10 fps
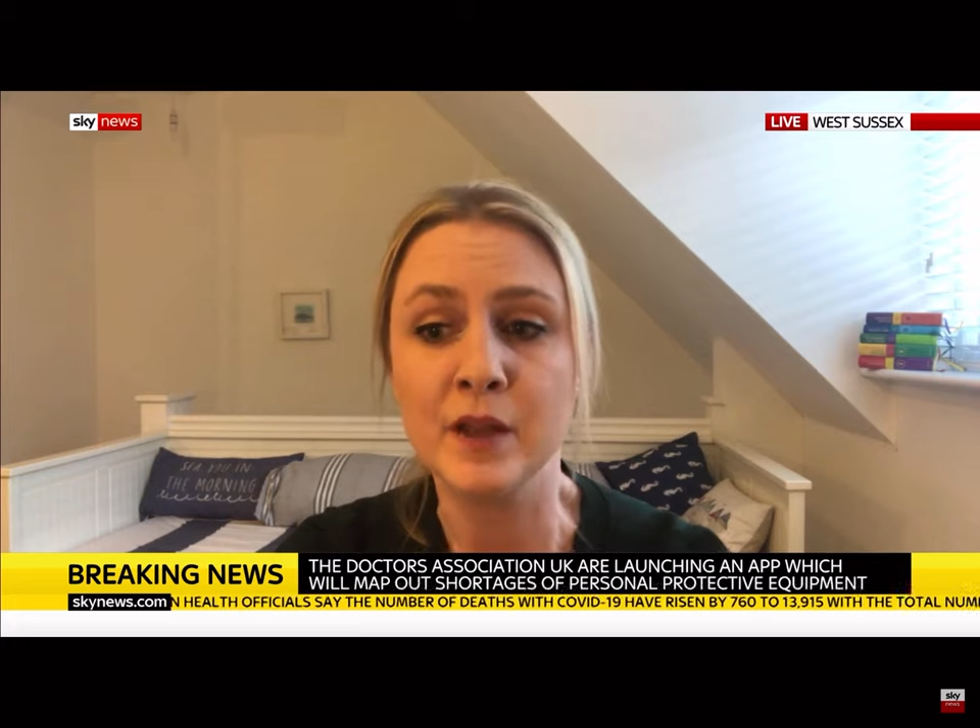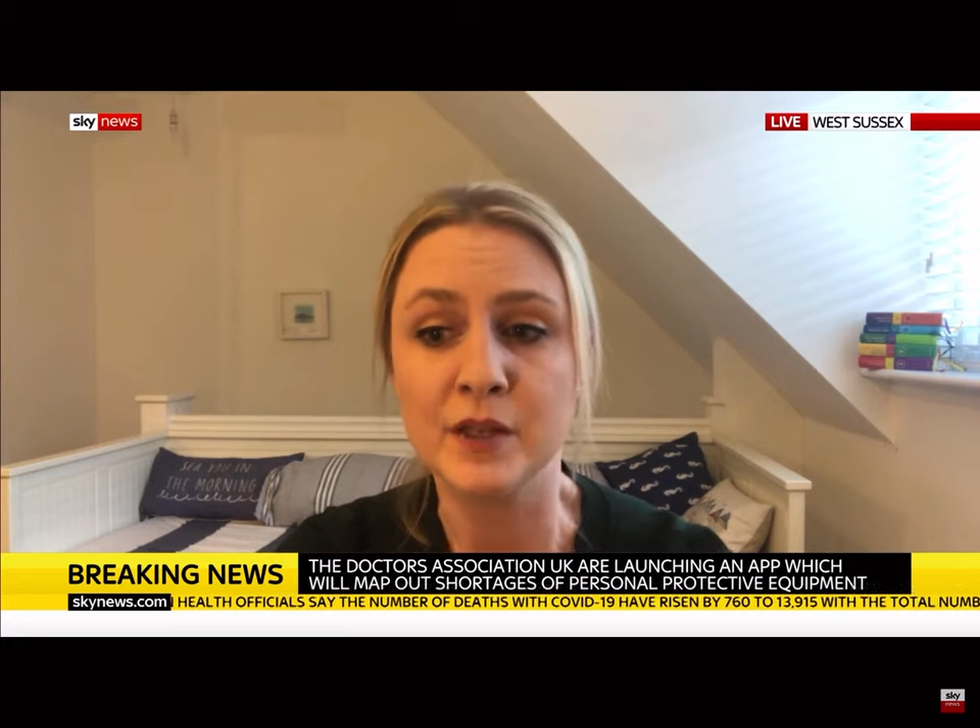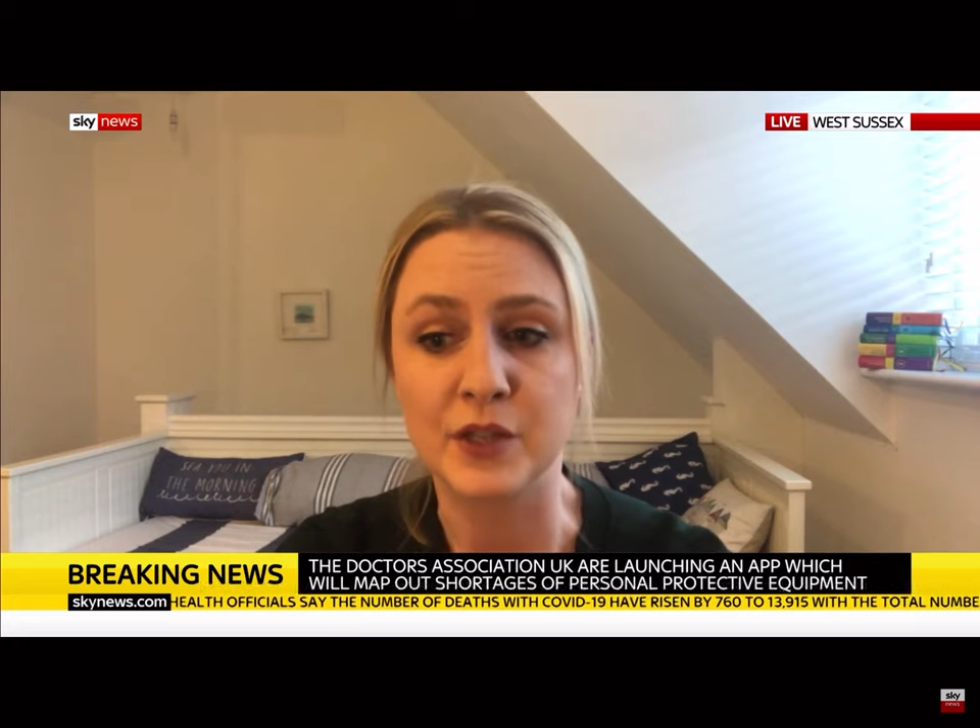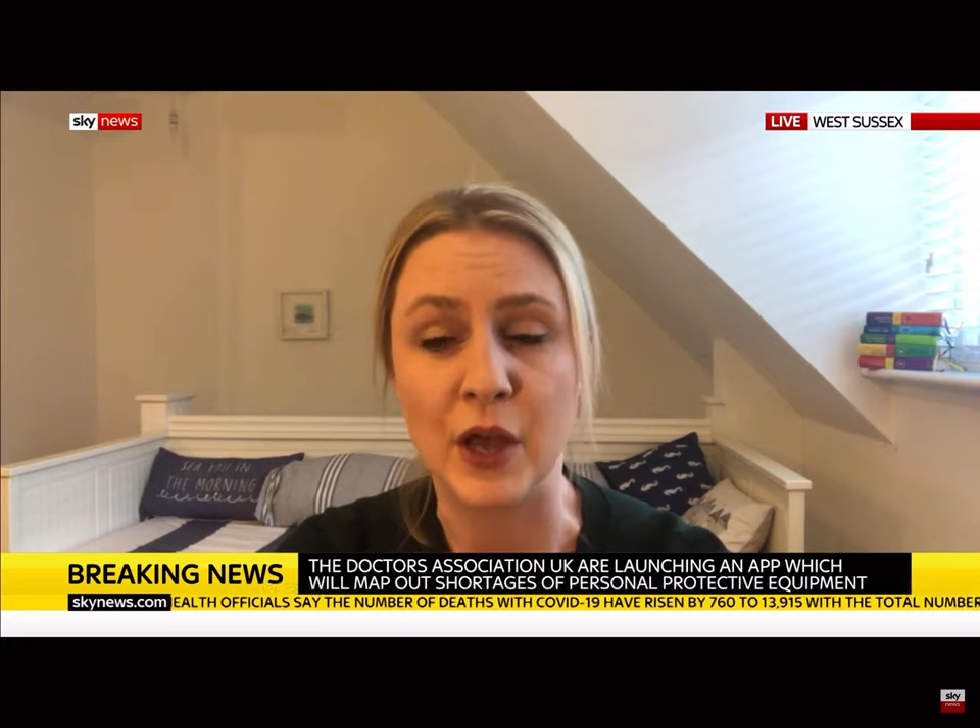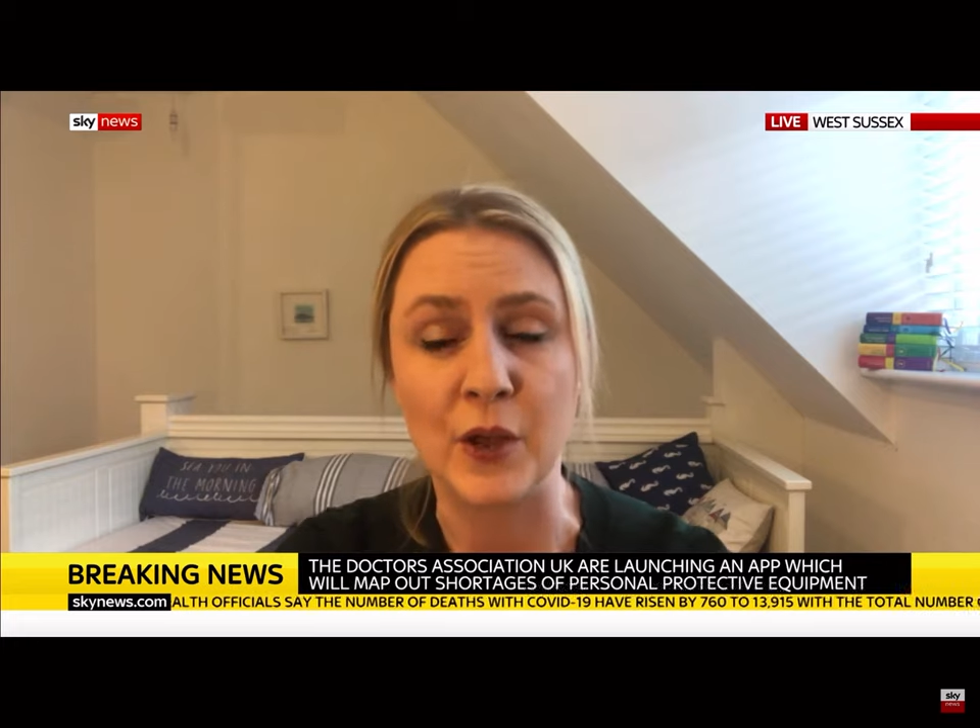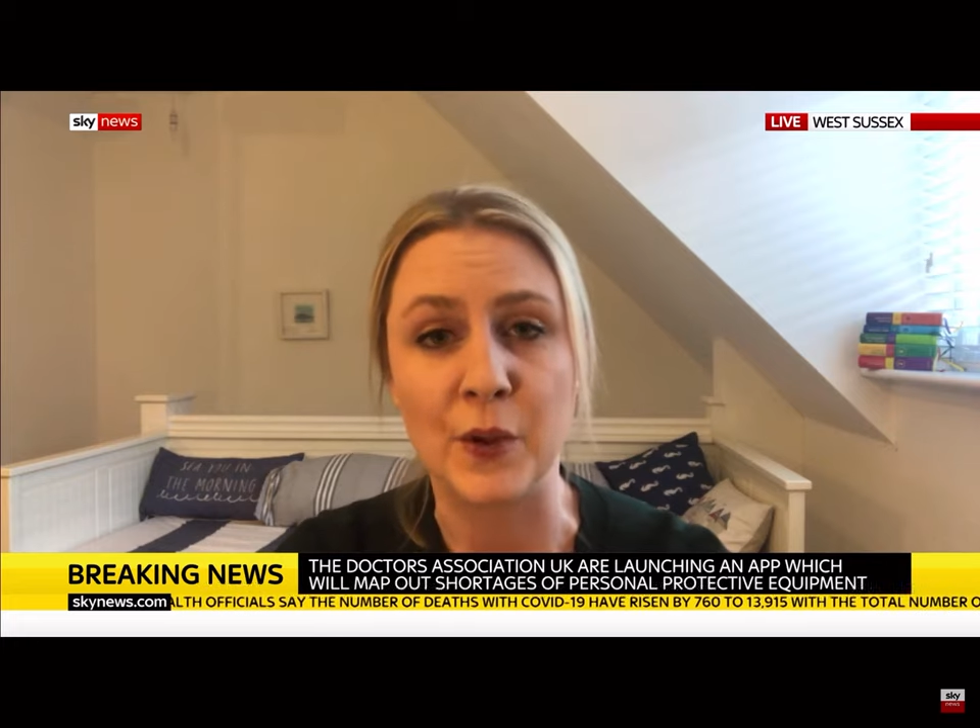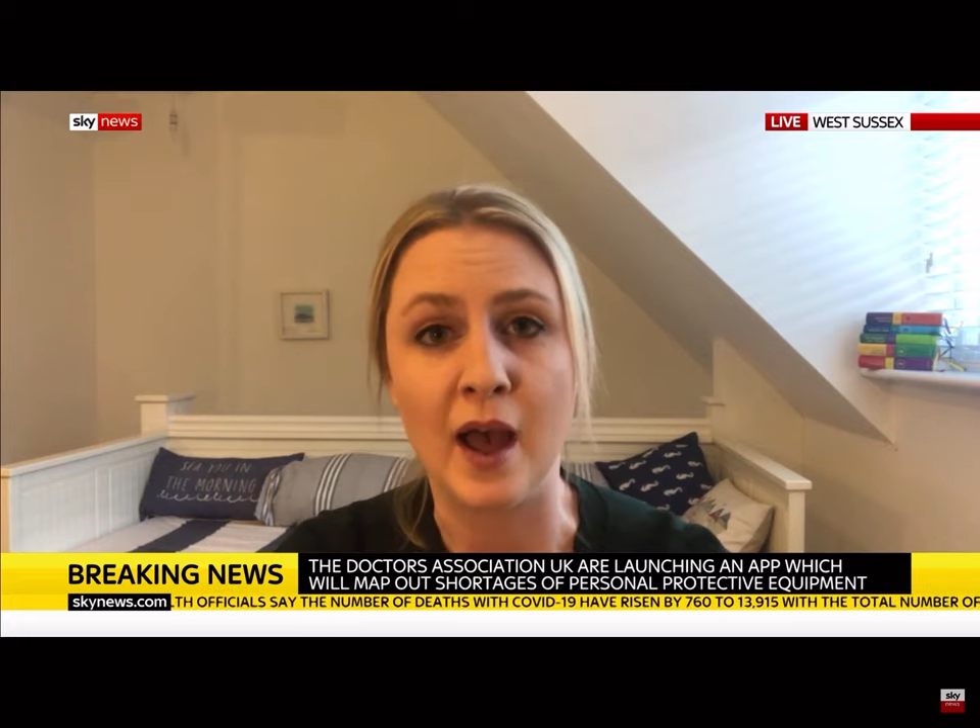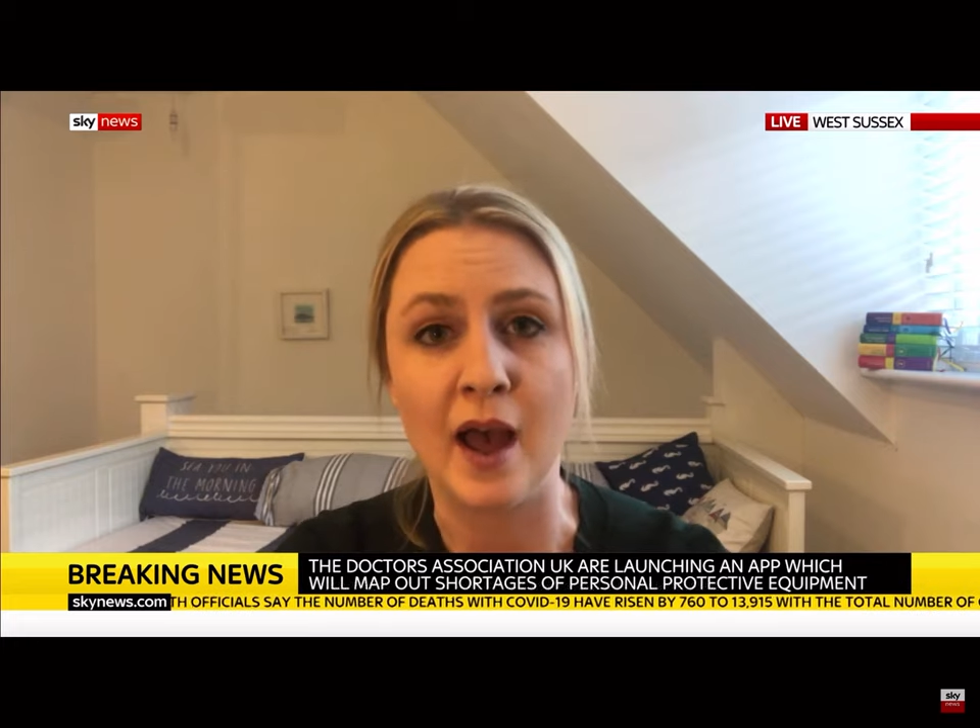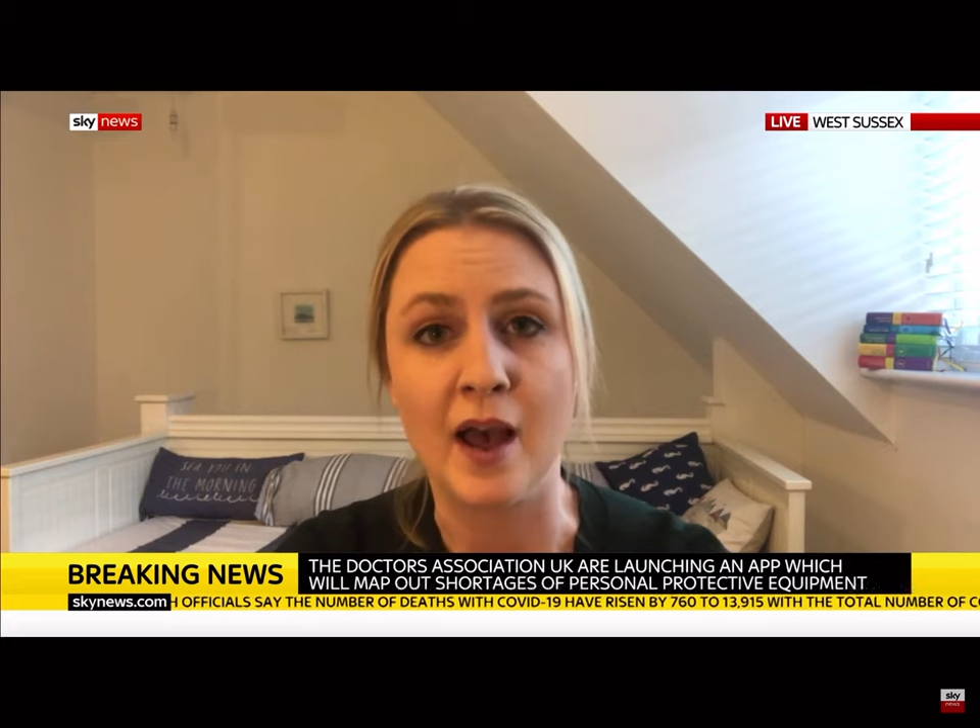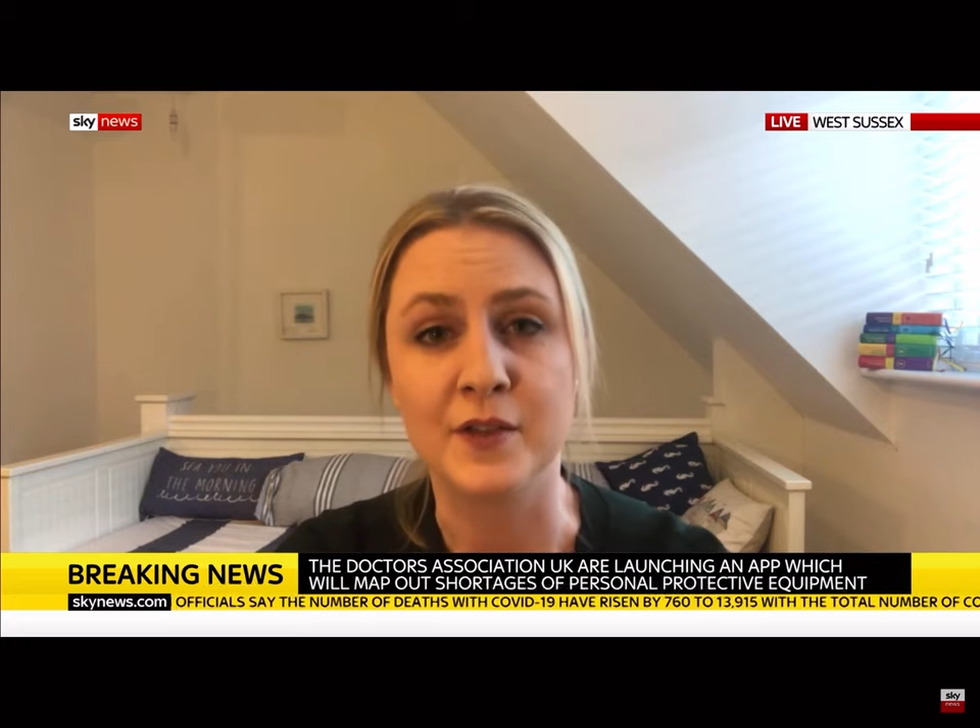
So uh,